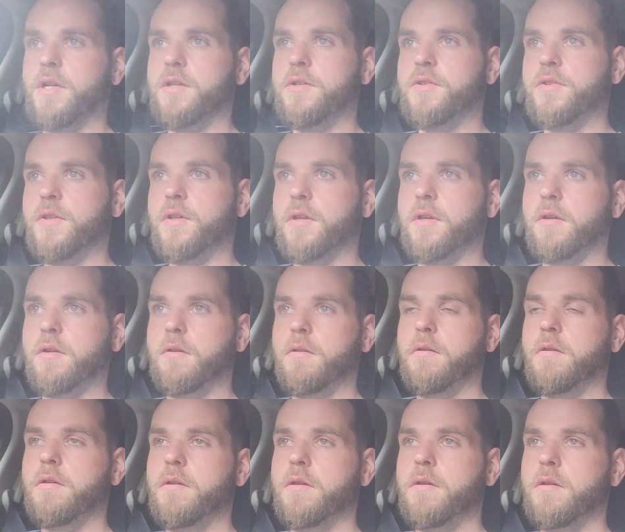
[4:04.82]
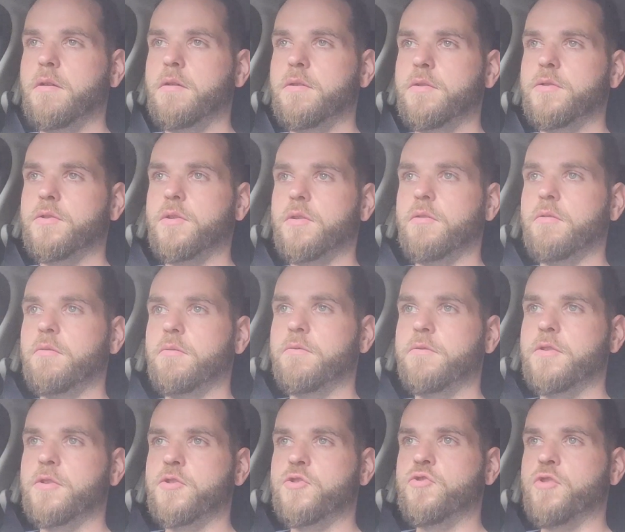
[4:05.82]
biggest thing. So
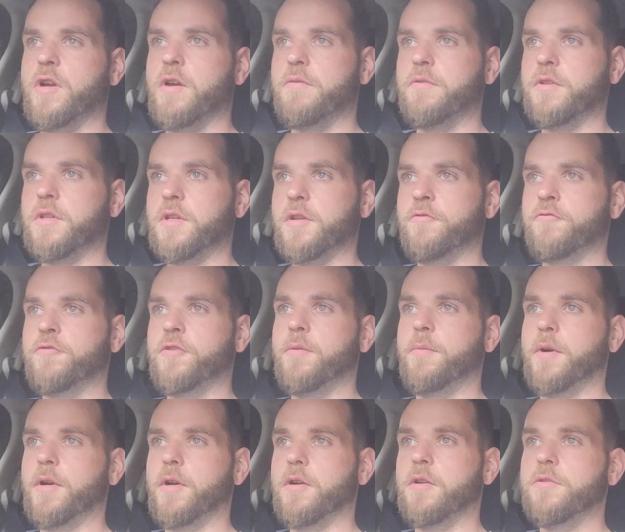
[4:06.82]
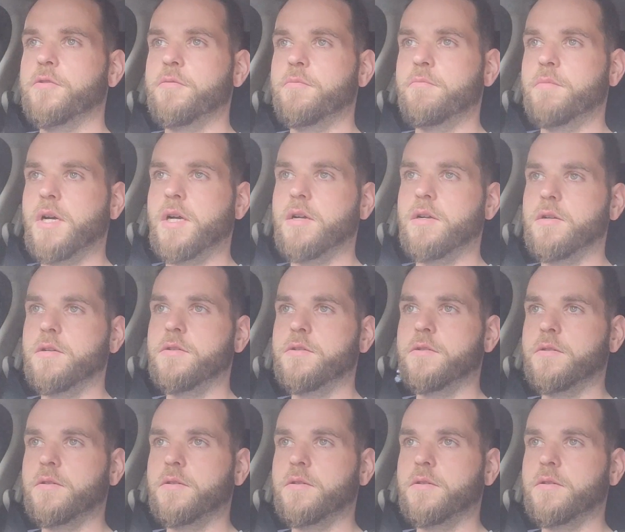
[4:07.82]
if you're traveling from Earth to Mars,